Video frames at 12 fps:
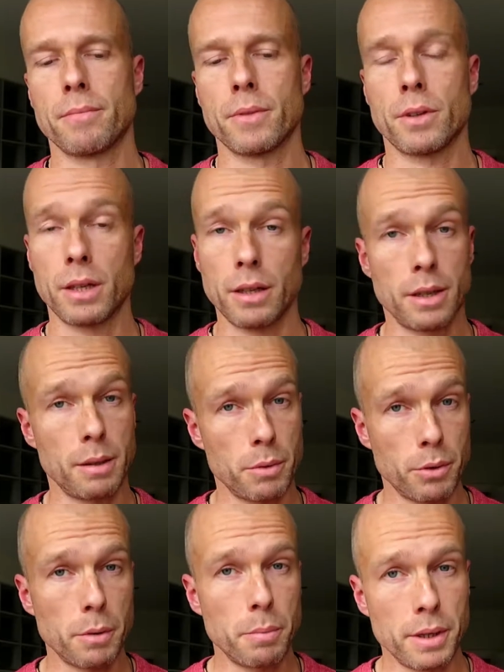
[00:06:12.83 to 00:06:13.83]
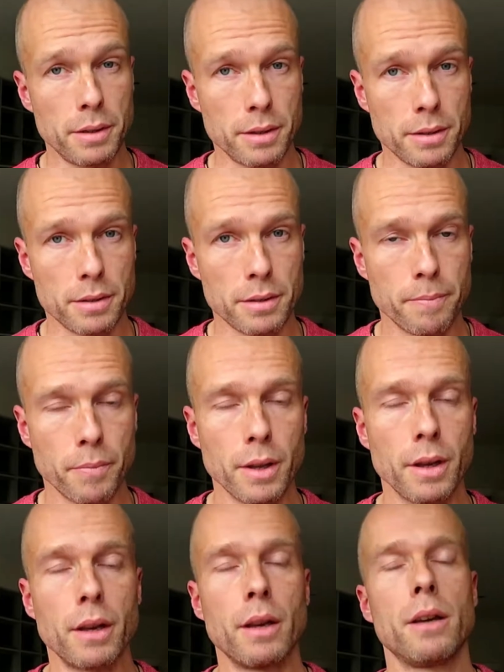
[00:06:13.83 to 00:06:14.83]
Okay, let me repeat this.
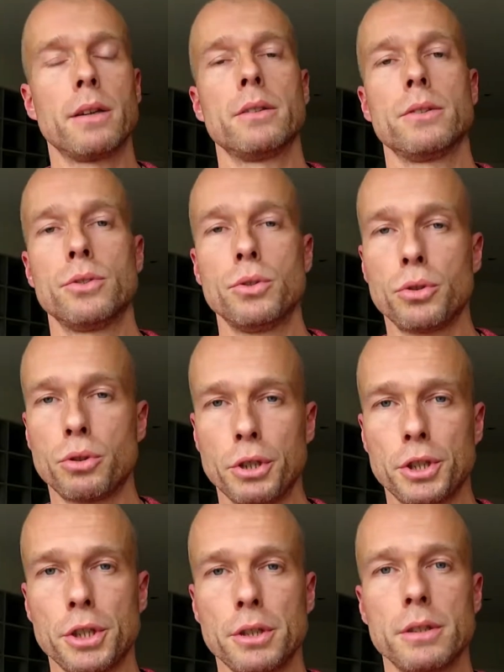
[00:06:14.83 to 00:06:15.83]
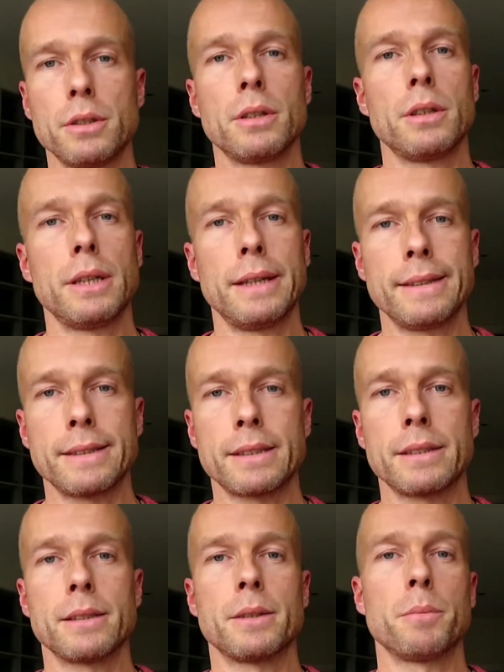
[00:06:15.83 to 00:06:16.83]
Nutrition
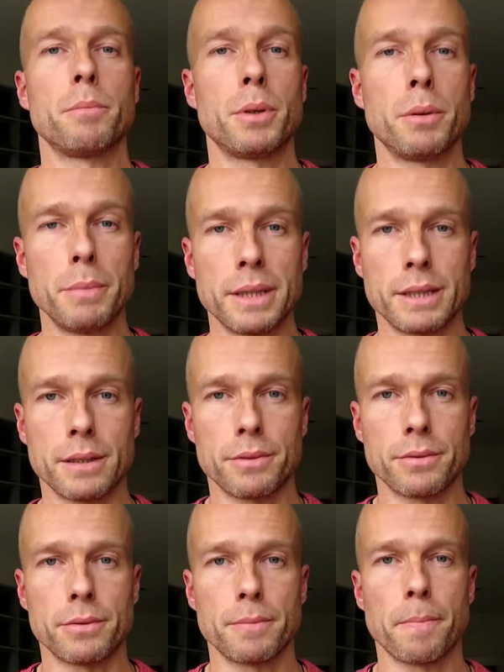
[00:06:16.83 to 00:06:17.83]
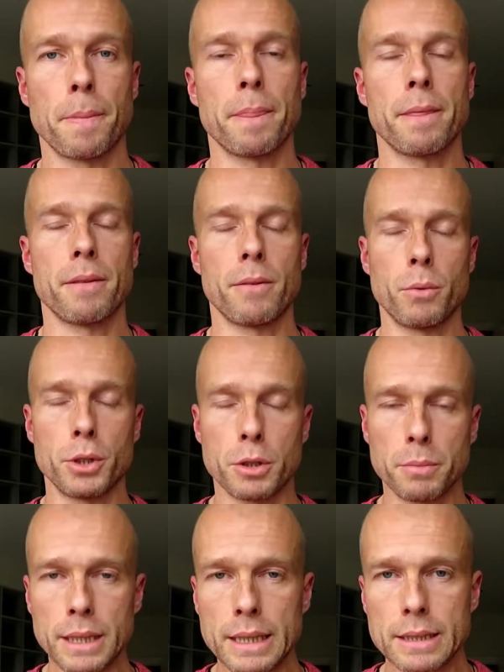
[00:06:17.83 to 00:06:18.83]
is permissive,
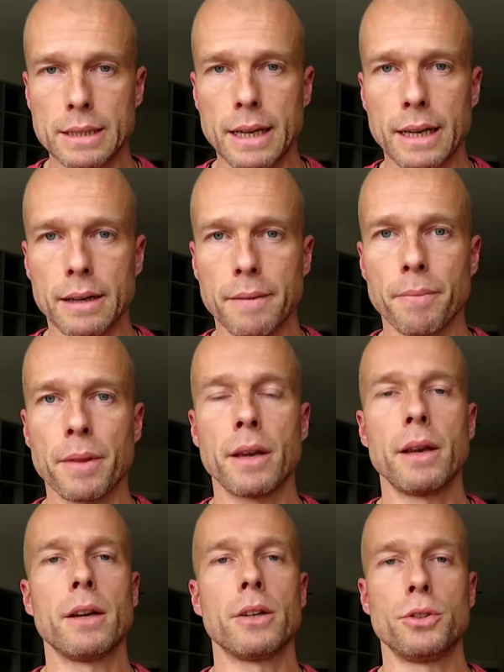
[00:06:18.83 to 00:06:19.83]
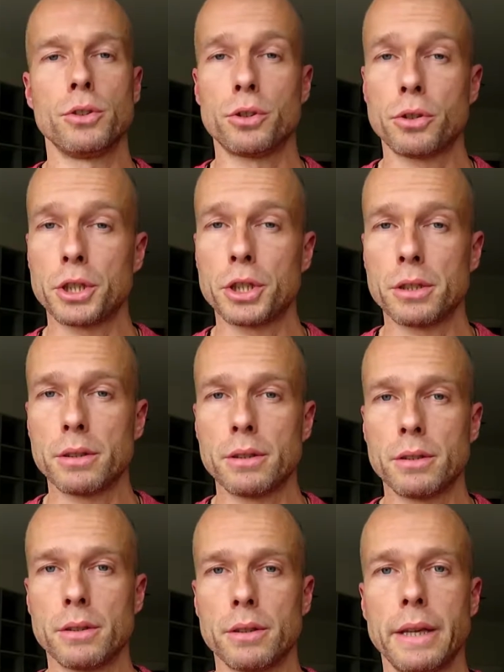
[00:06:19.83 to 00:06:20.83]
which means that
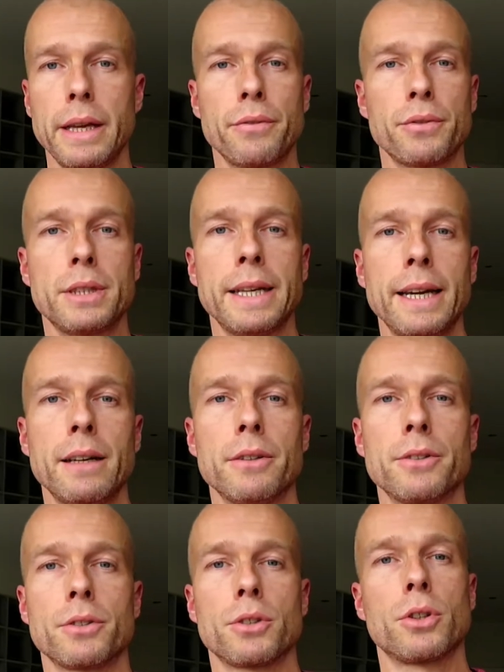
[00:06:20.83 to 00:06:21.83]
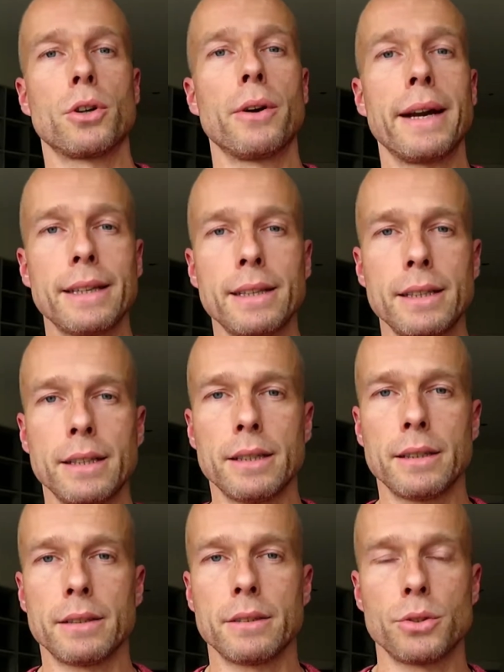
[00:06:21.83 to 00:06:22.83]
nutrition, if tailored
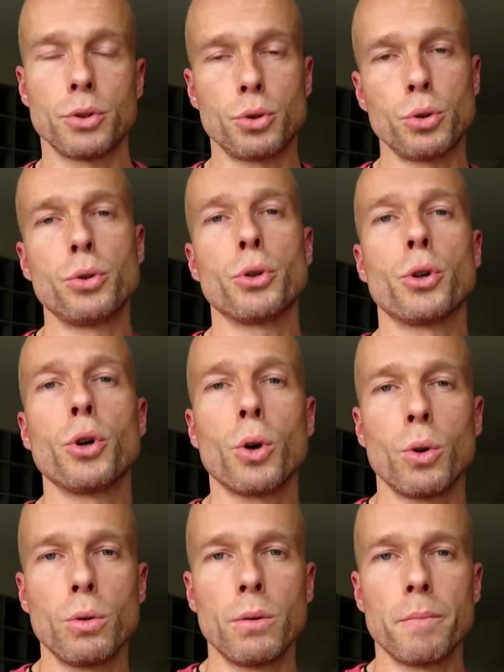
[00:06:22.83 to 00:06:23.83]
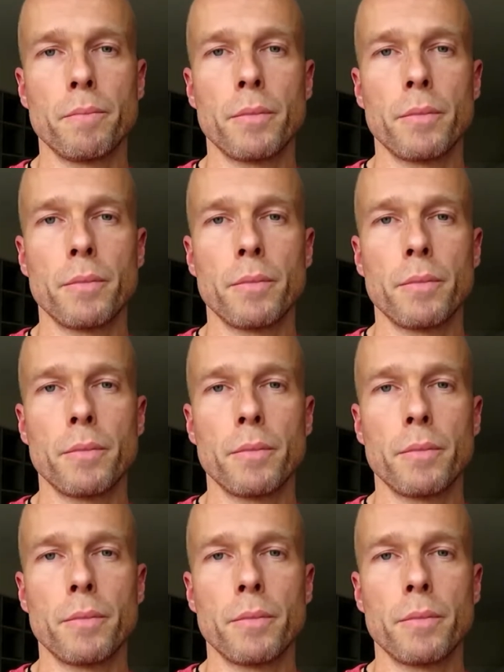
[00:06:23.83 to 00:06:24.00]
correctly to your goal,